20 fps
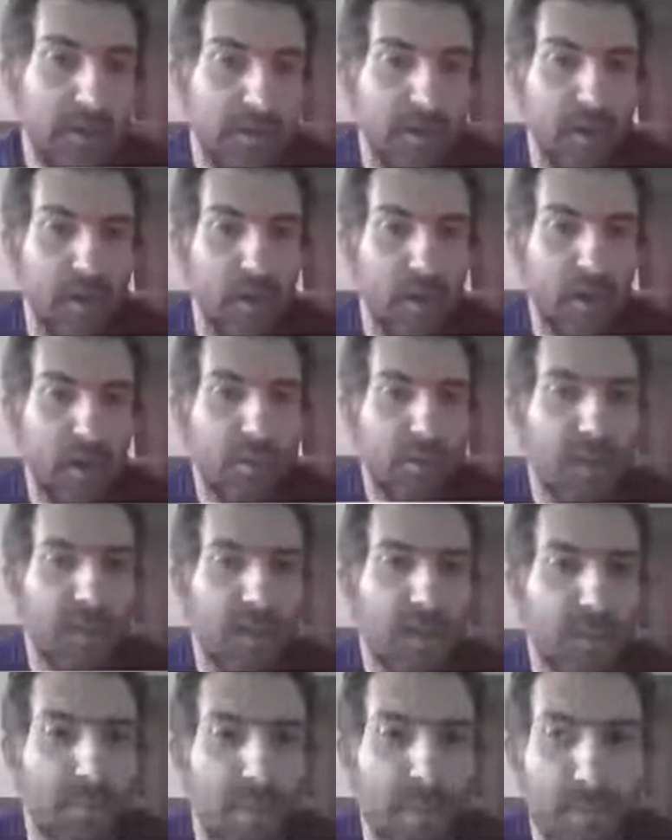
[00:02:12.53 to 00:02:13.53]
hot
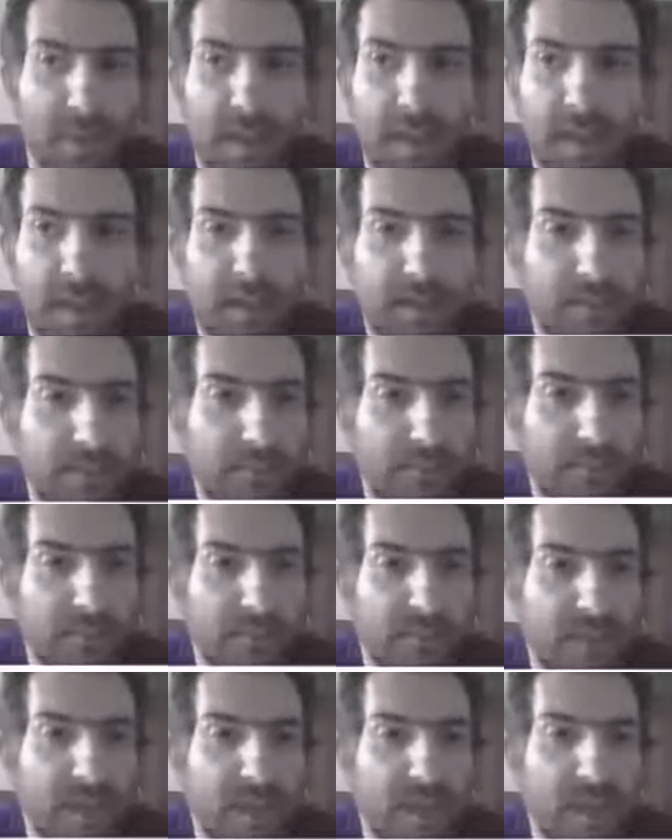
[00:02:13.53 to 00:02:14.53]
plug capabilities,
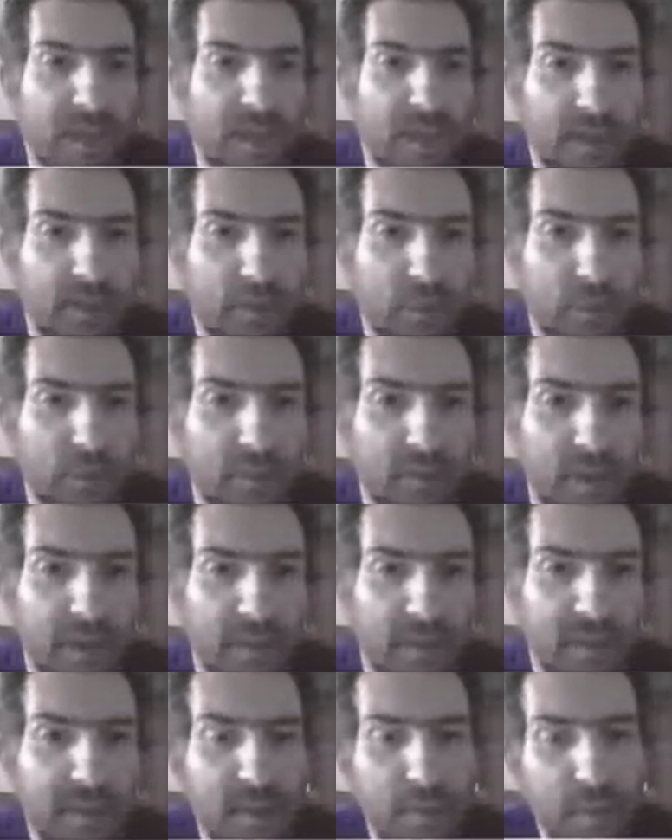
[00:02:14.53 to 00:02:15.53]
it has to provide
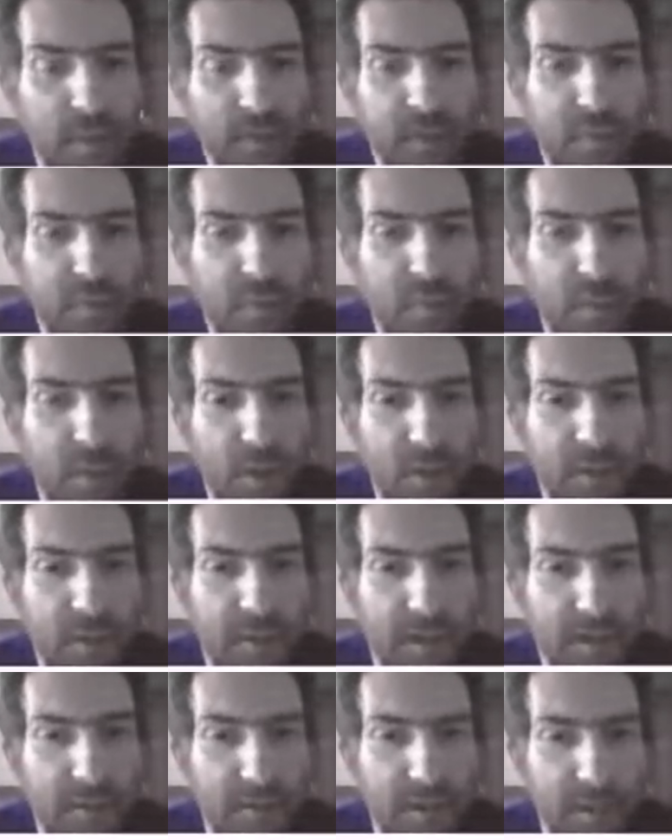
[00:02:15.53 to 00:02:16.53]
stable CPU
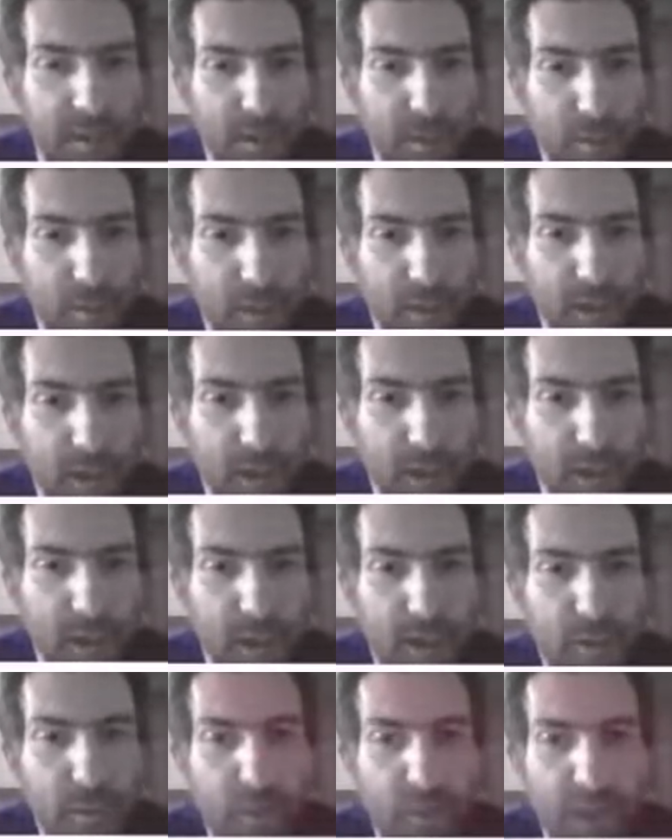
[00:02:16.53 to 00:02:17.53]
models after you upgrade the
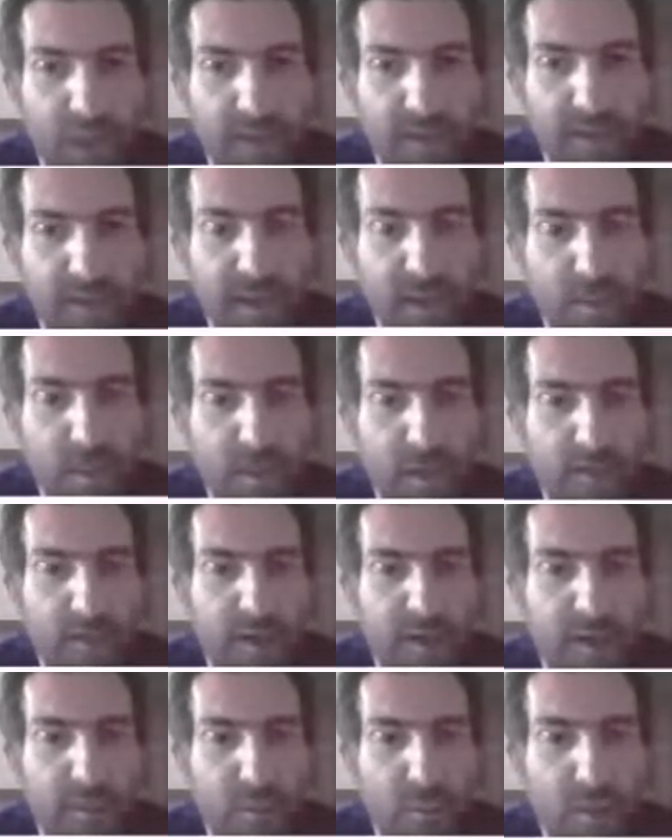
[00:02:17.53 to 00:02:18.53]
hardware and stable
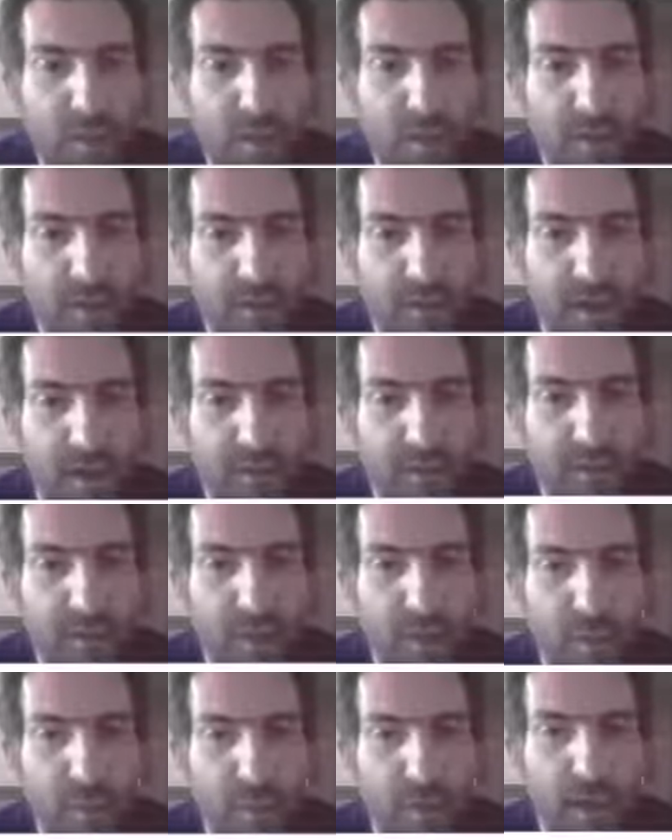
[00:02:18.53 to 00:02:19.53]
device models
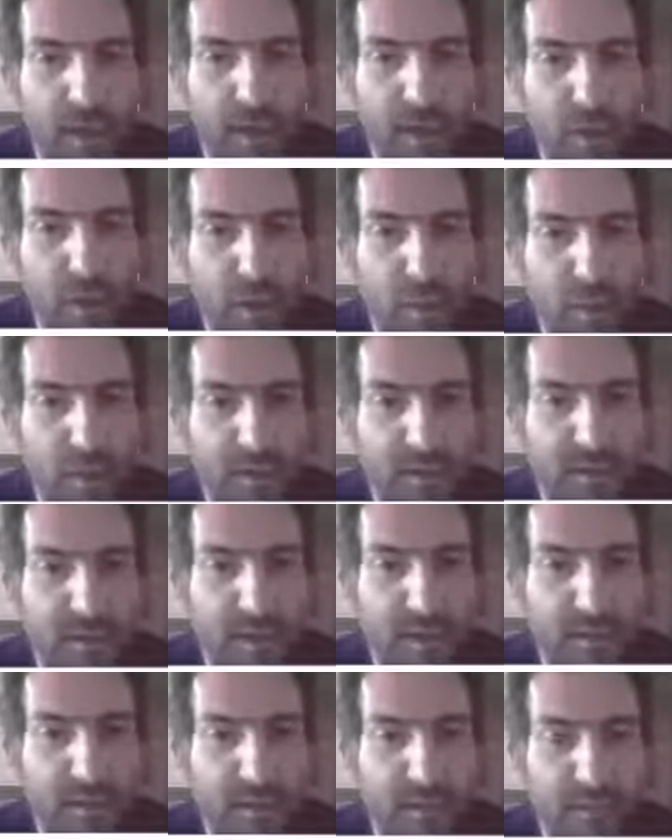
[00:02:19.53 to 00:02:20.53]
after you upgrade QEMU
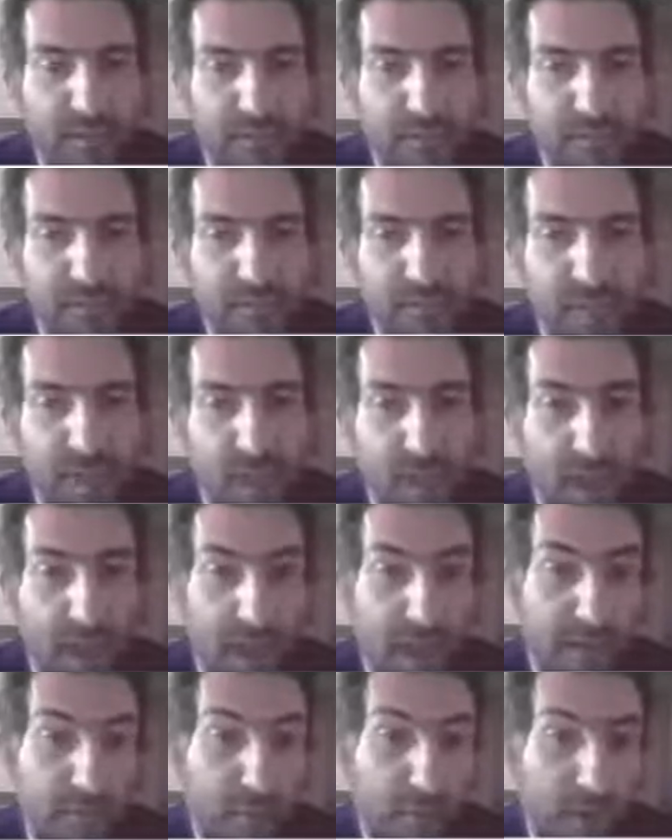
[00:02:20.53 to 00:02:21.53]
itself. I
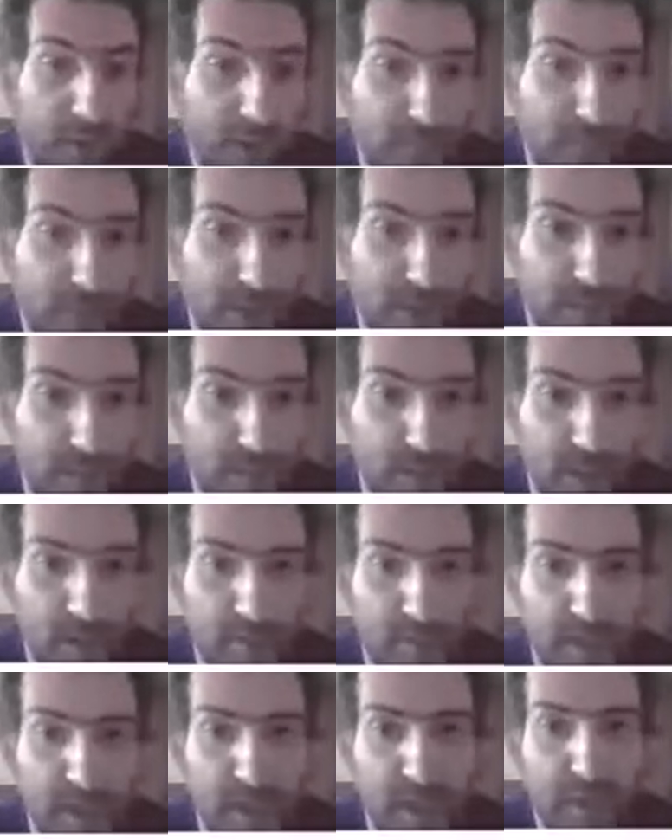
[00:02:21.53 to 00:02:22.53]
have already mentioned live
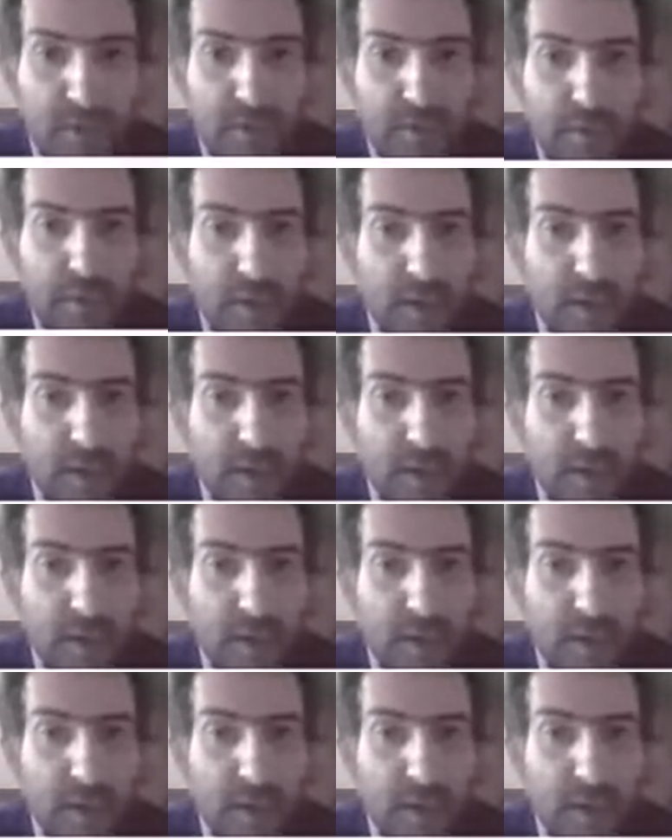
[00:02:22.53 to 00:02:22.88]
migration,